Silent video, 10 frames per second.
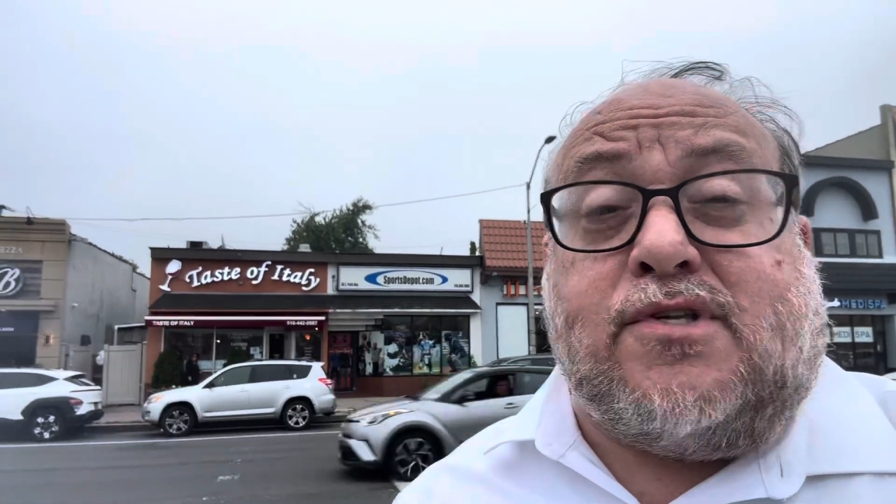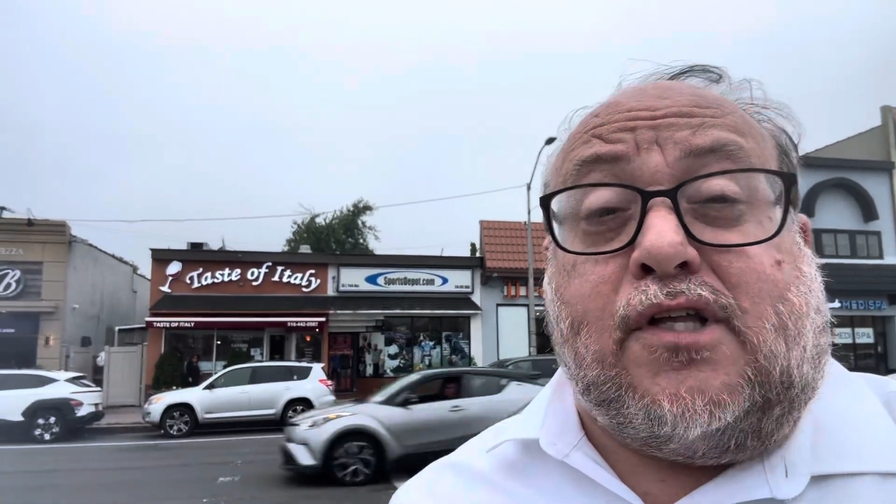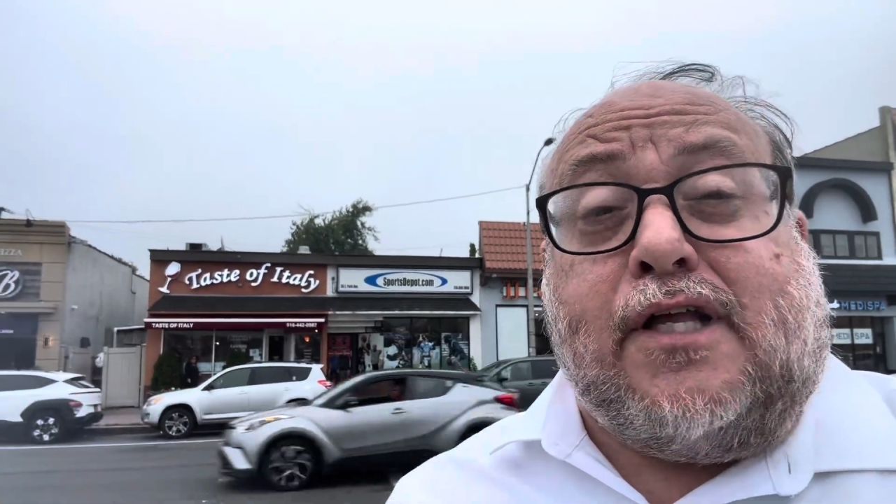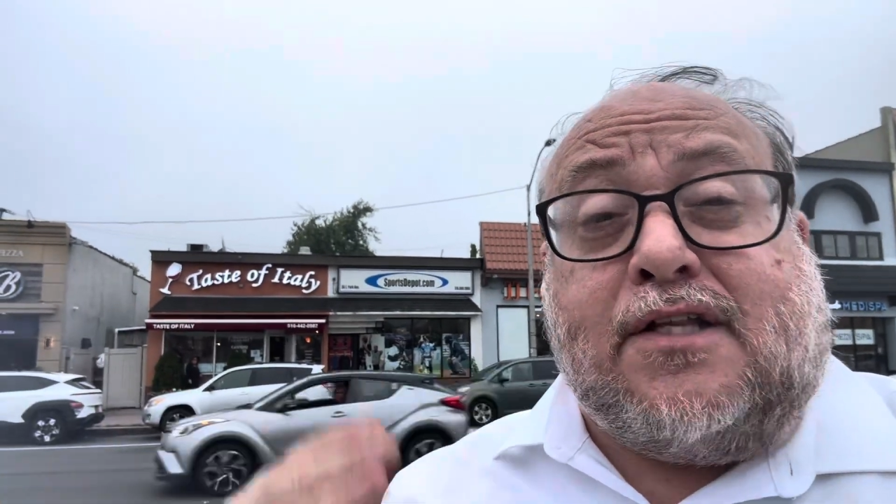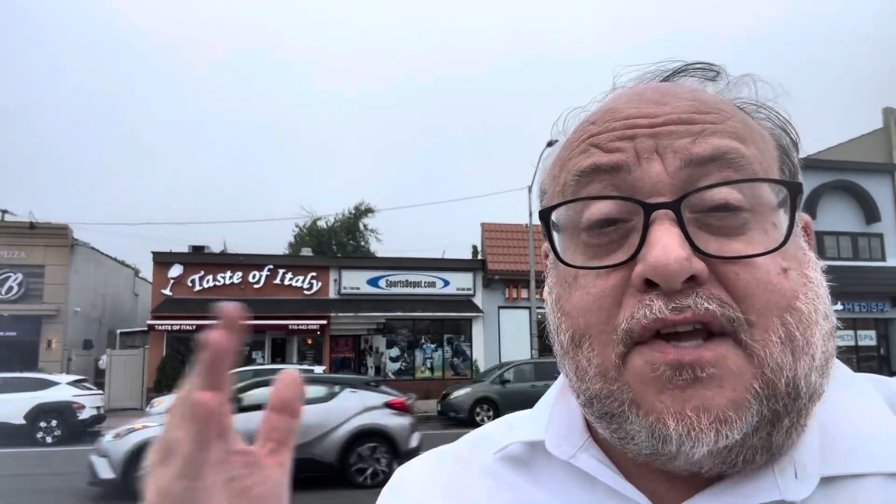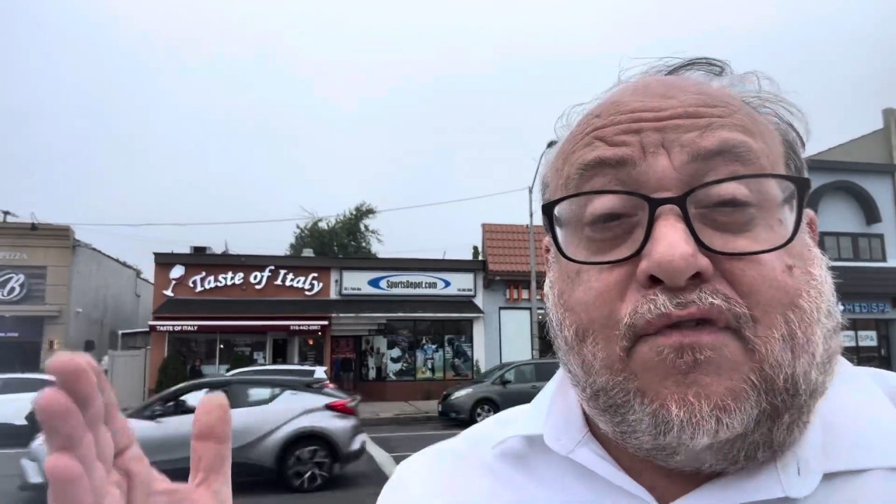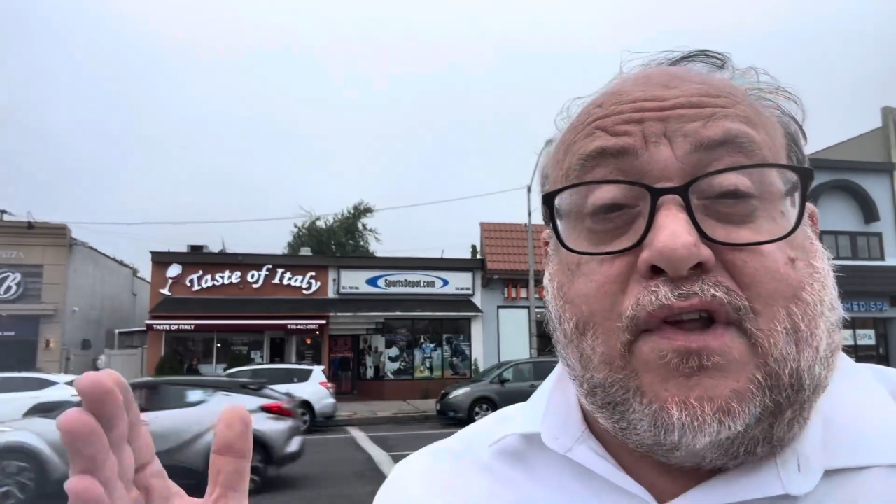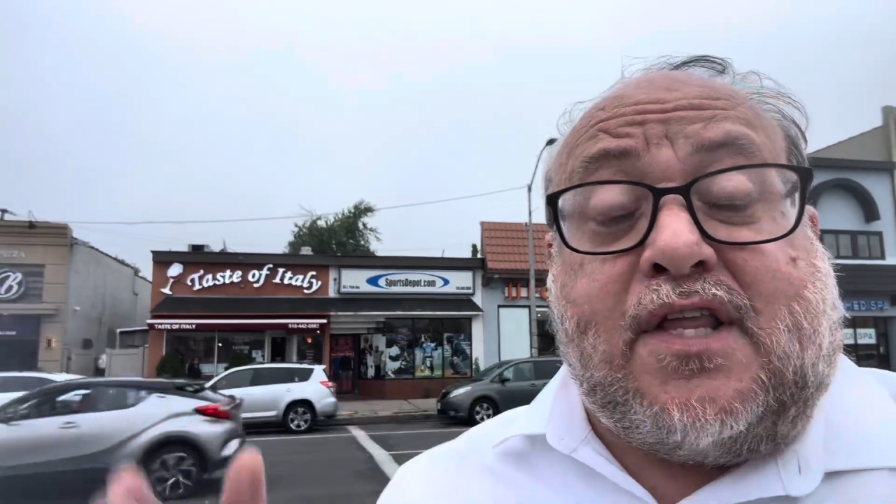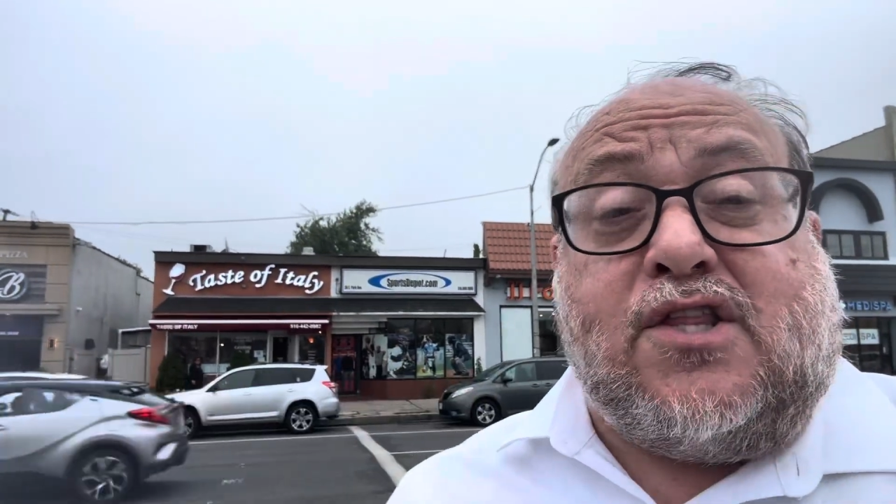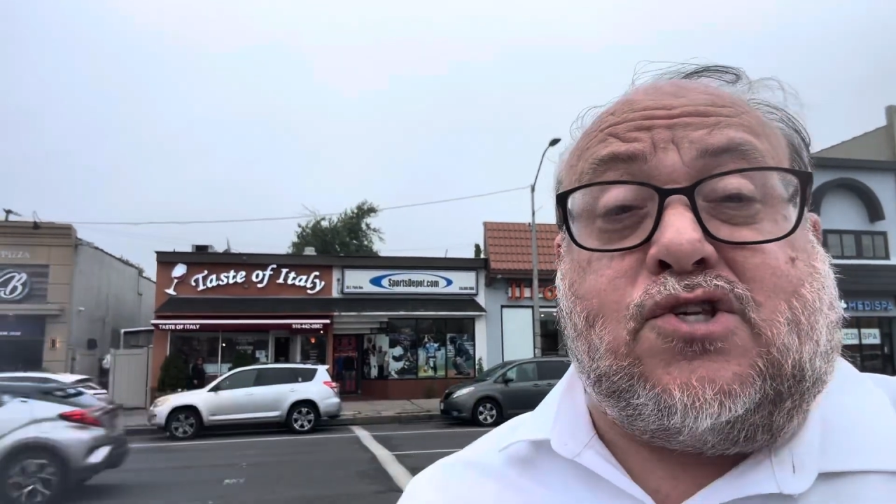is a little
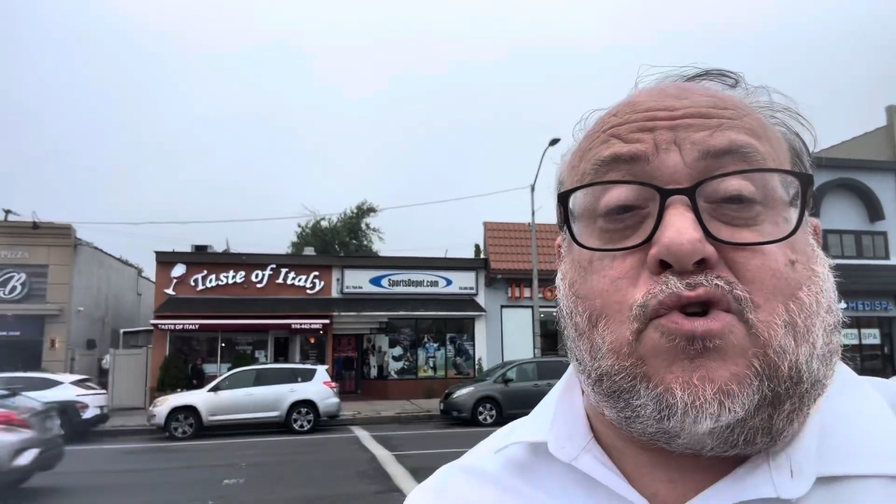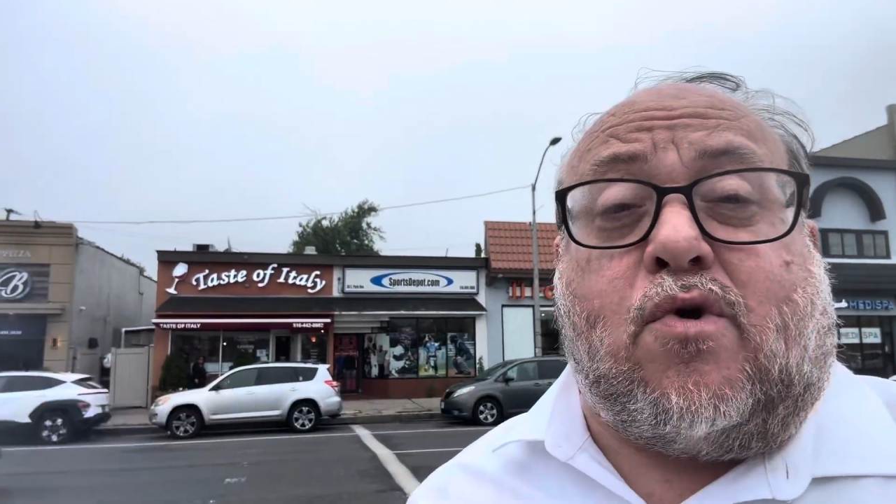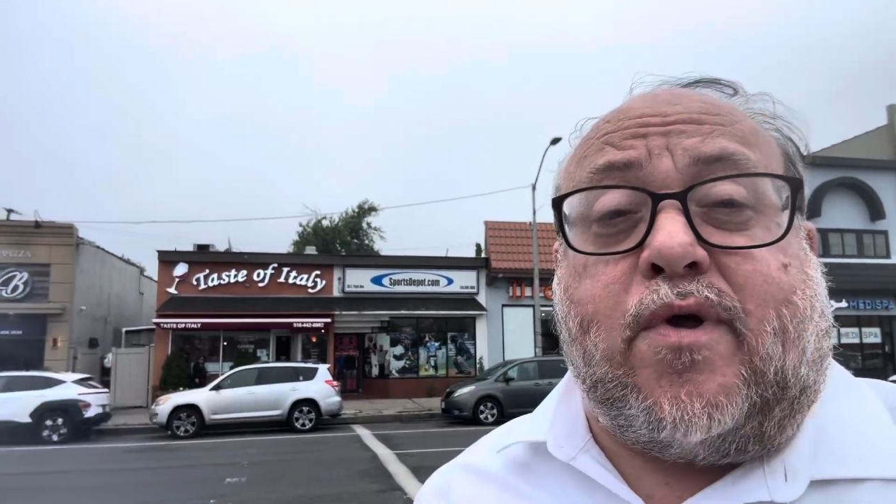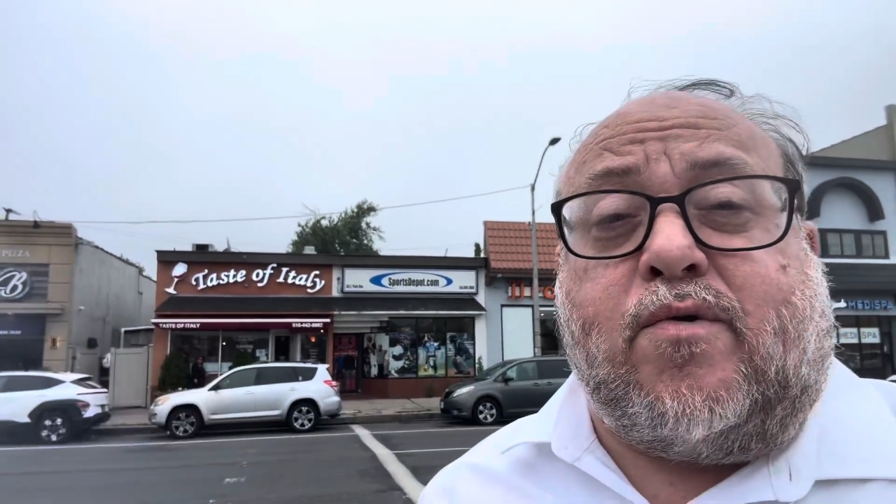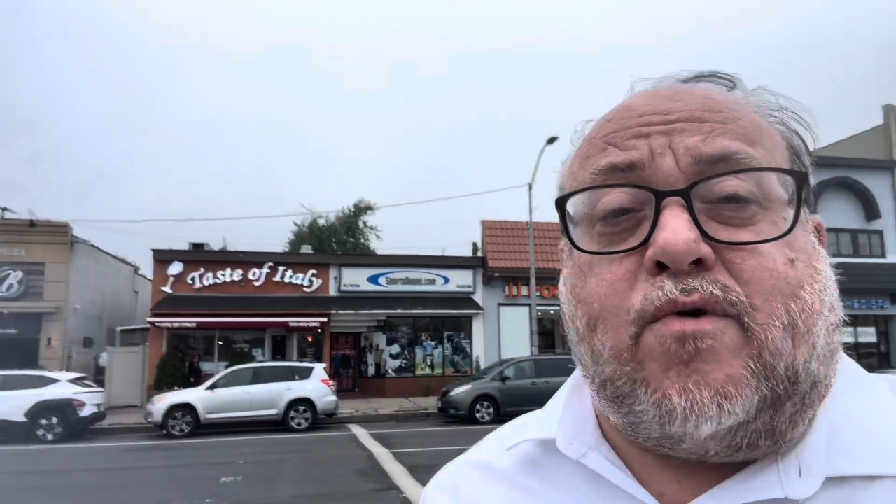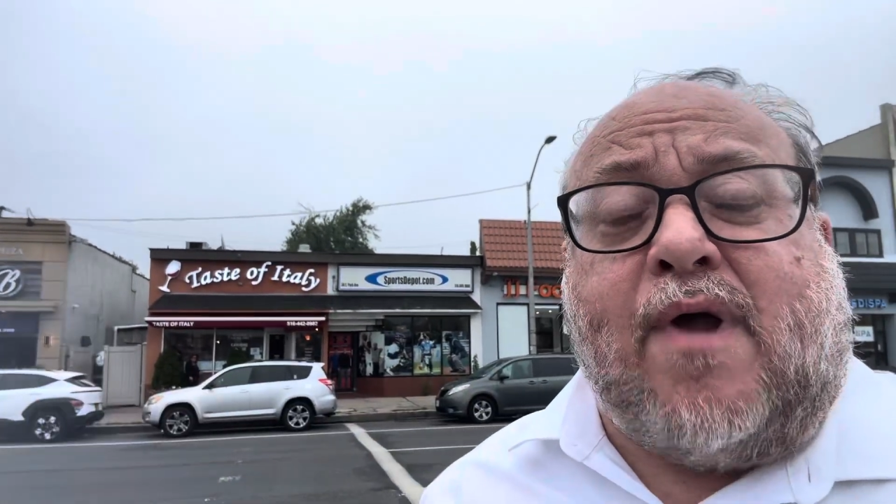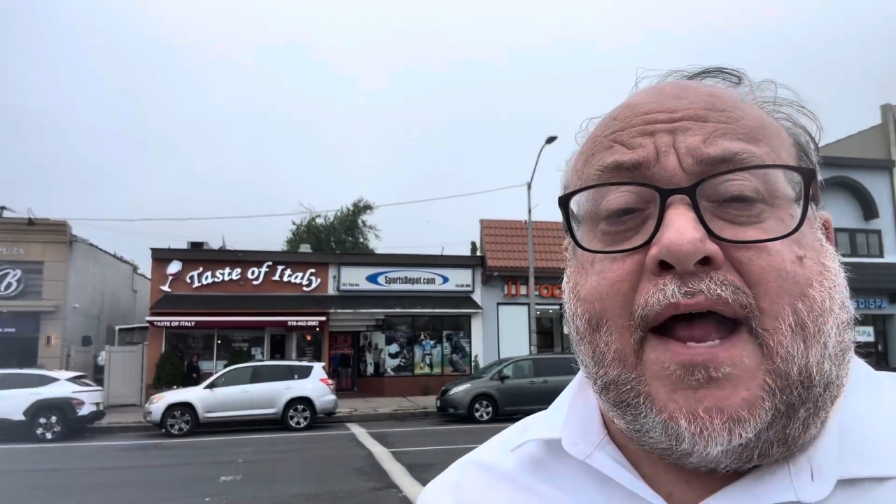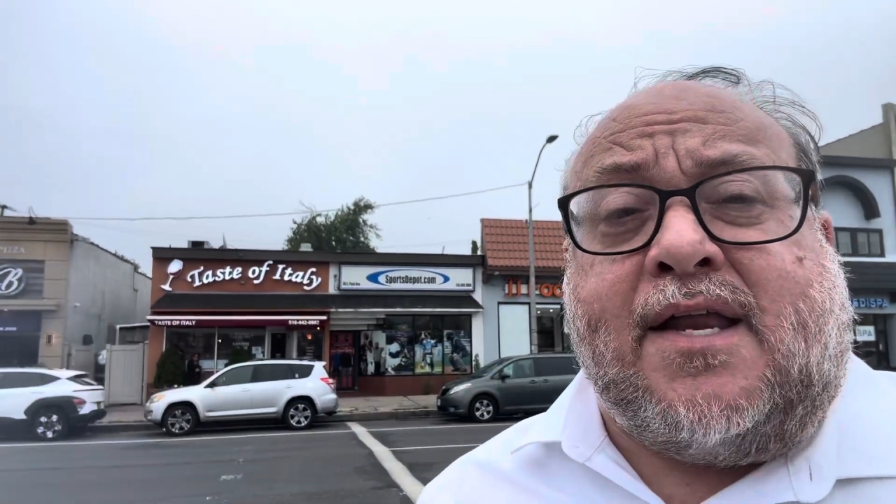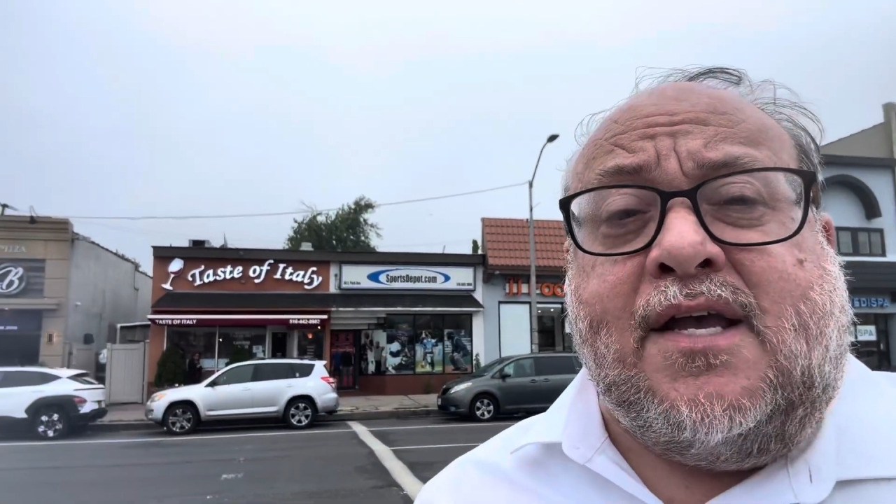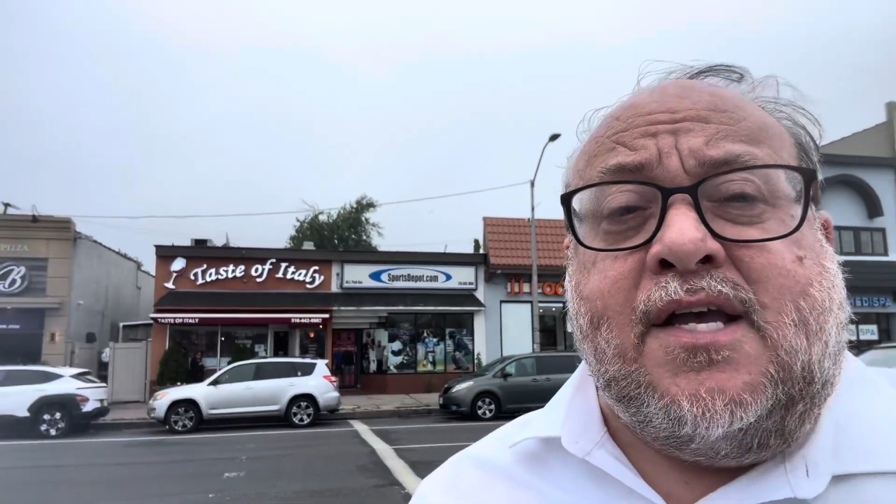different than the story we
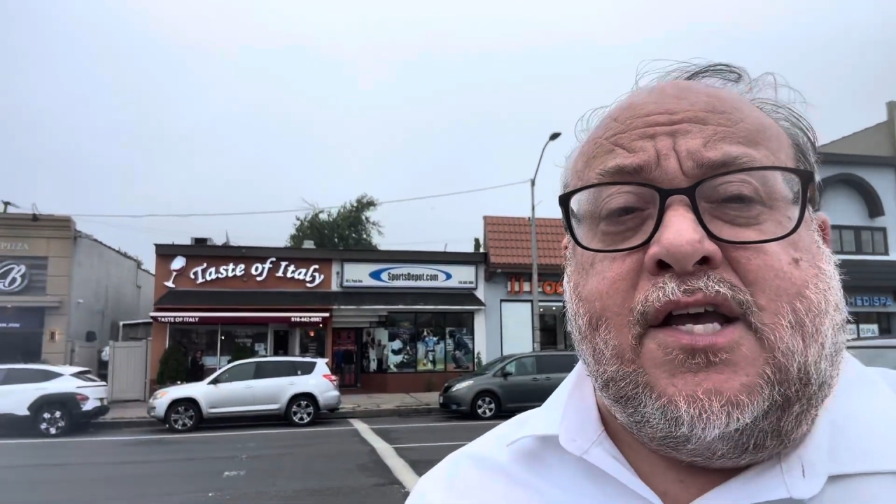read